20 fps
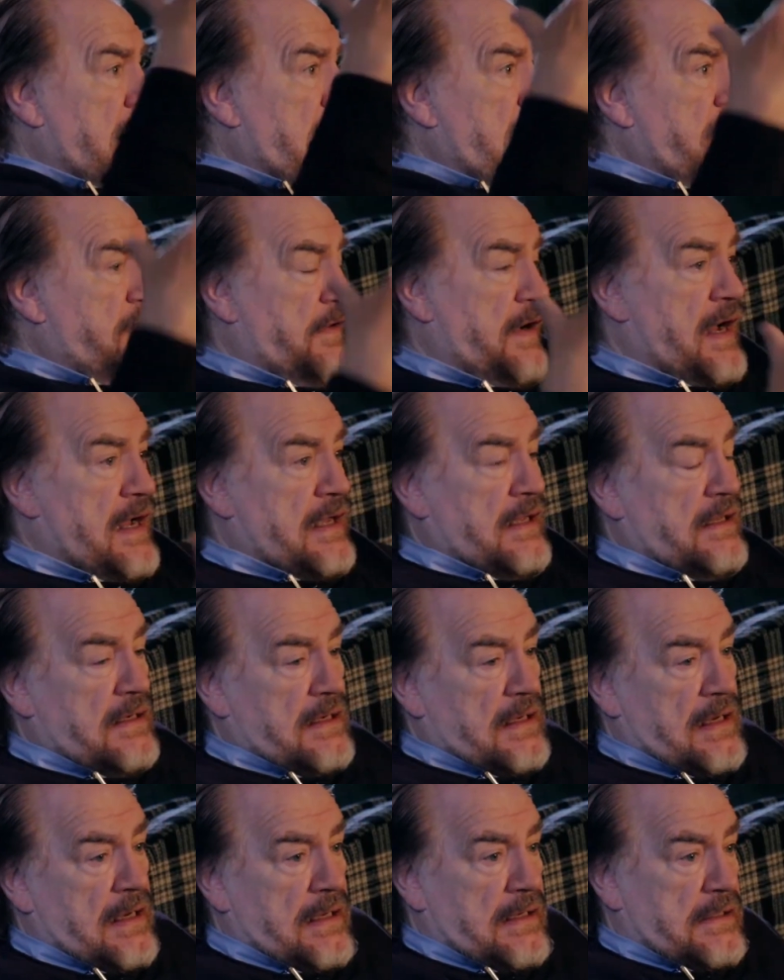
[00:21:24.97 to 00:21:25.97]
In fact, I could
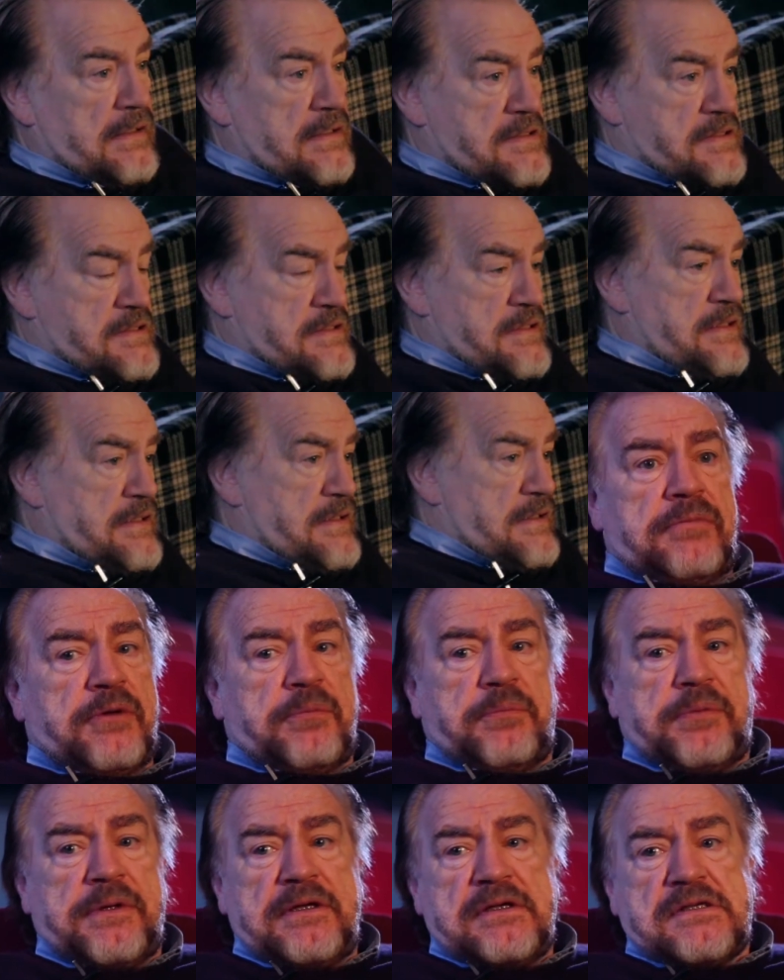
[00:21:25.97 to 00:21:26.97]
hardly see
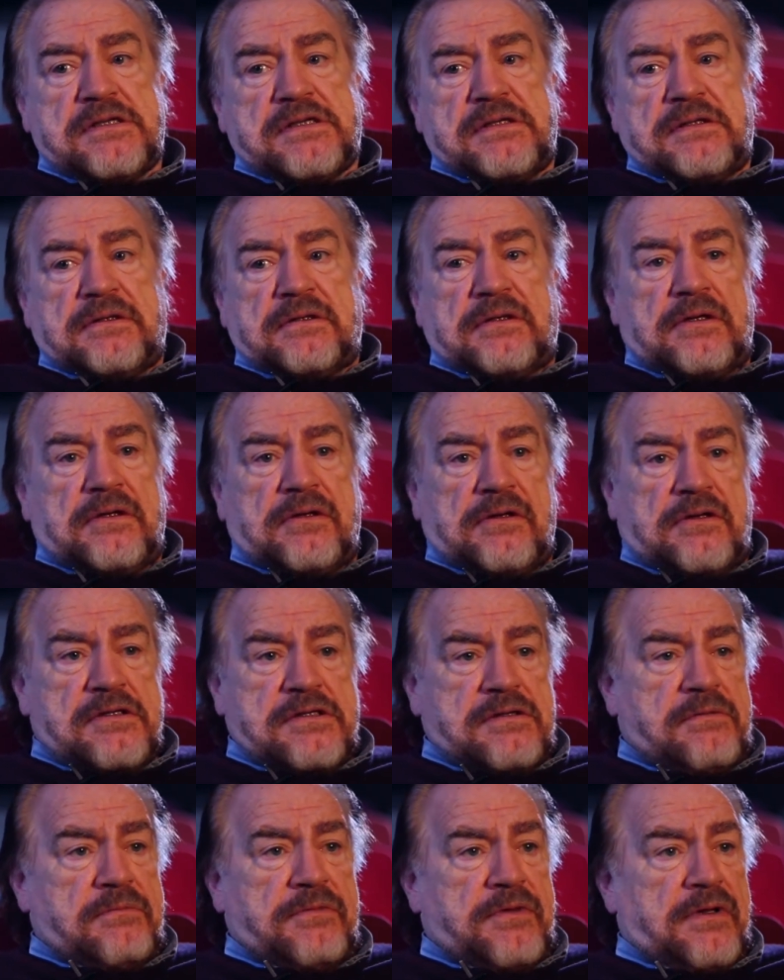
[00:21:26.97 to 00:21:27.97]
Bill Peterson, you know,
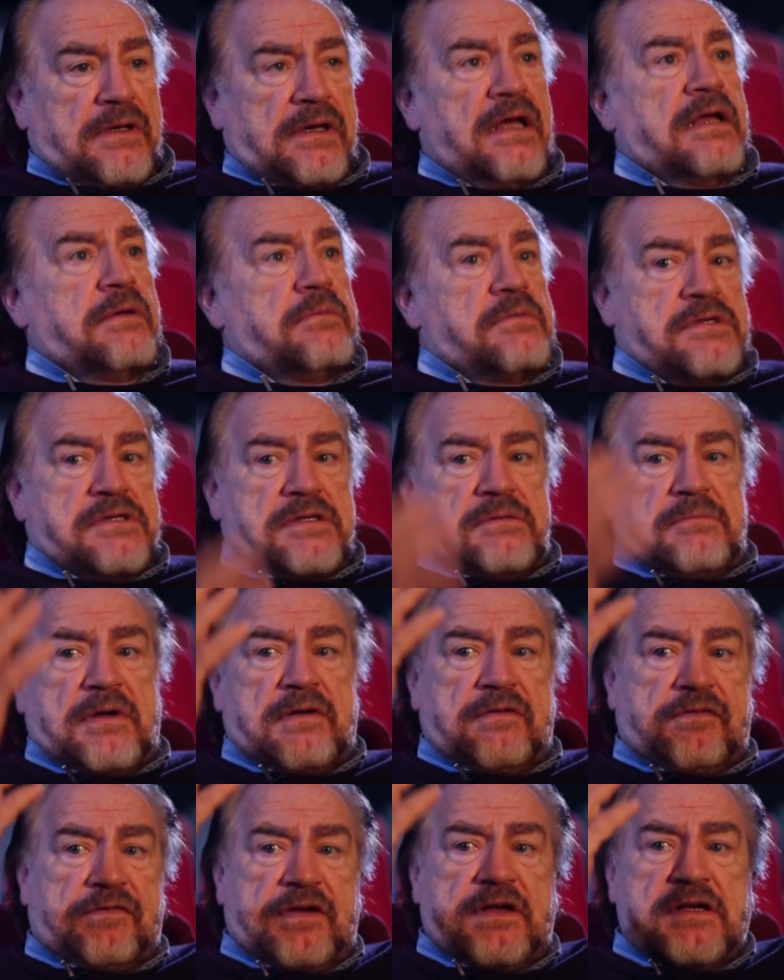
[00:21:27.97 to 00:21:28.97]
because the light was
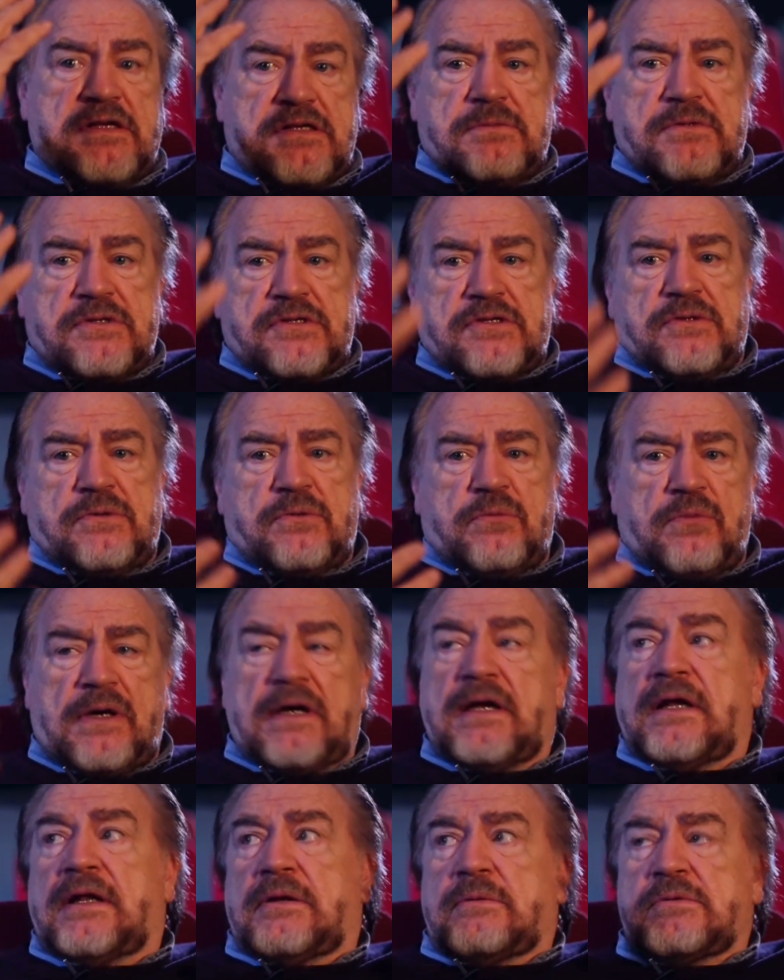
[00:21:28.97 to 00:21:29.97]
in my face. It was so
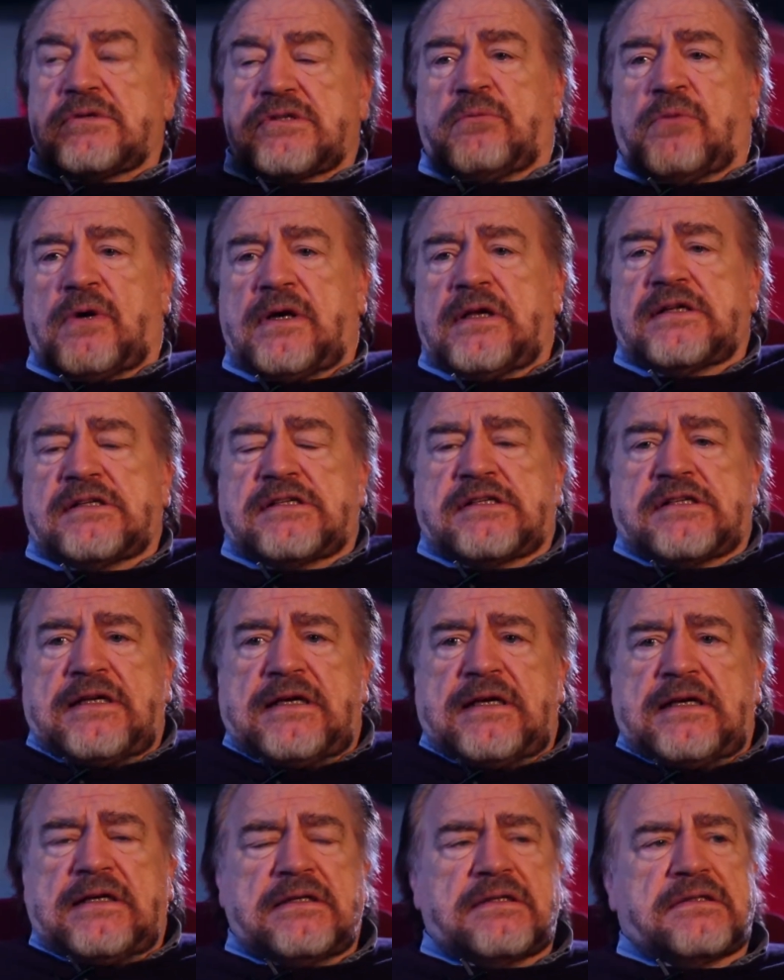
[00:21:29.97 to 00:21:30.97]
white, and it was a white
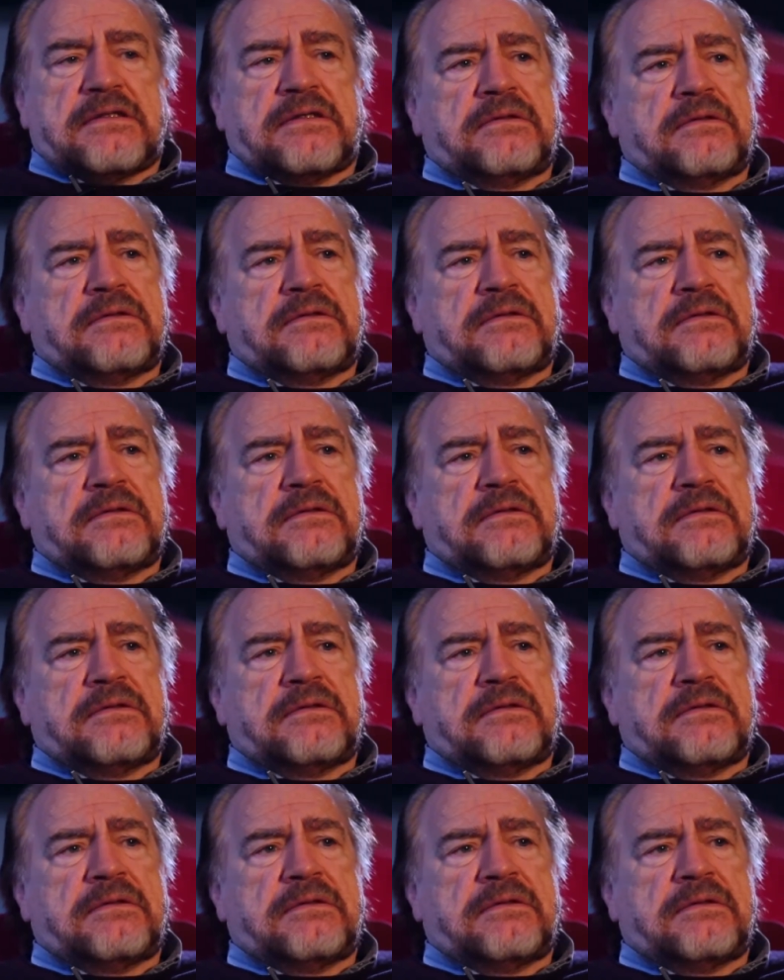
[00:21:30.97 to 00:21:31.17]
set.